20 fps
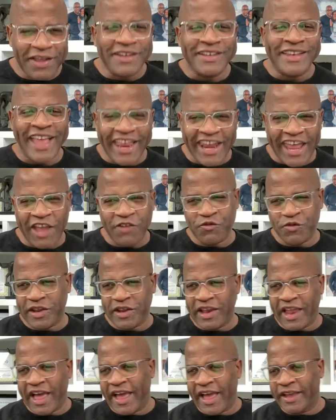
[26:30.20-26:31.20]
then I
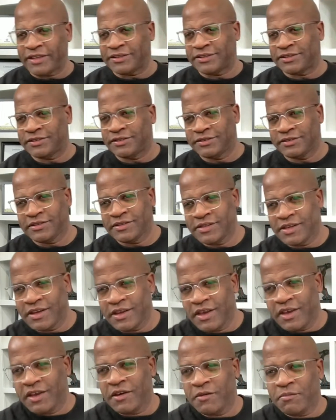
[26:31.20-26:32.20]
realize,
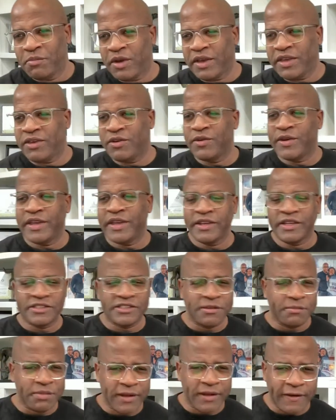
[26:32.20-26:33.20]
boy, you ain't
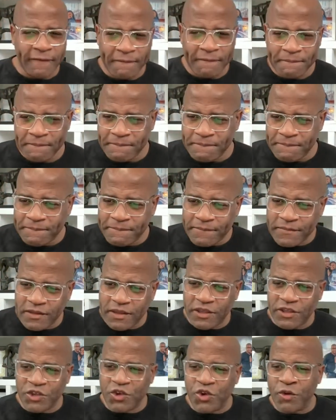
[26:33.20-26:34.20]
disciplined.
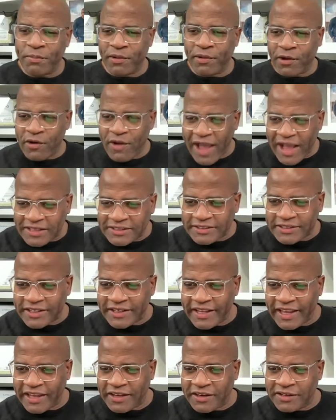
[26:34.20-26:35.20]
You're a
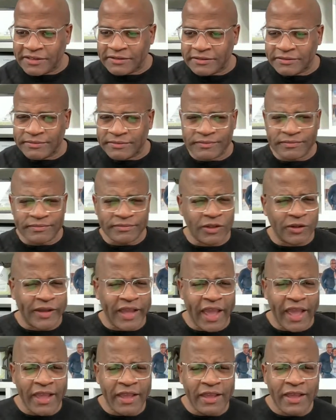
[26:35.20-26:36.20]
procrastinator,
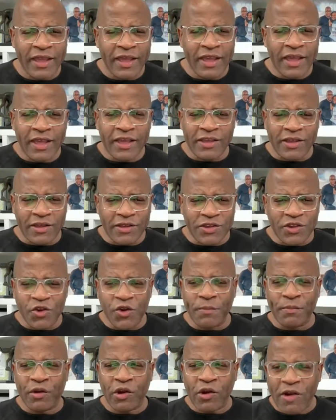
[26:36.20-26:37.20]
okay? You're
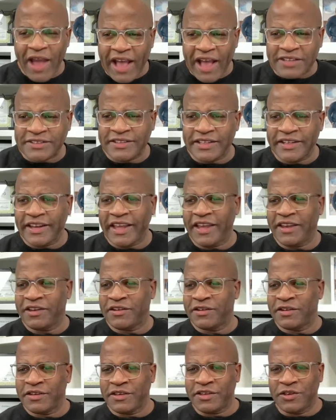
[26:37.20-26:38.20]
a
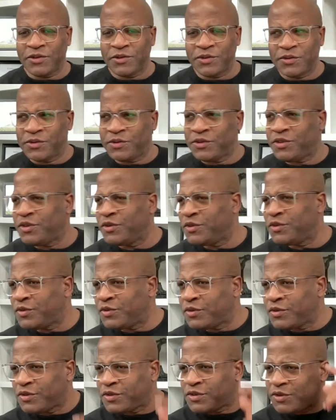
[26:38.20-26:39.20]
procrastinator.
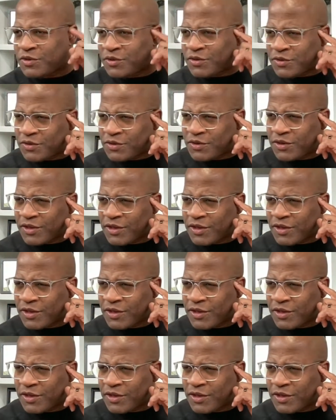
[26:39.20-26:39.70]
You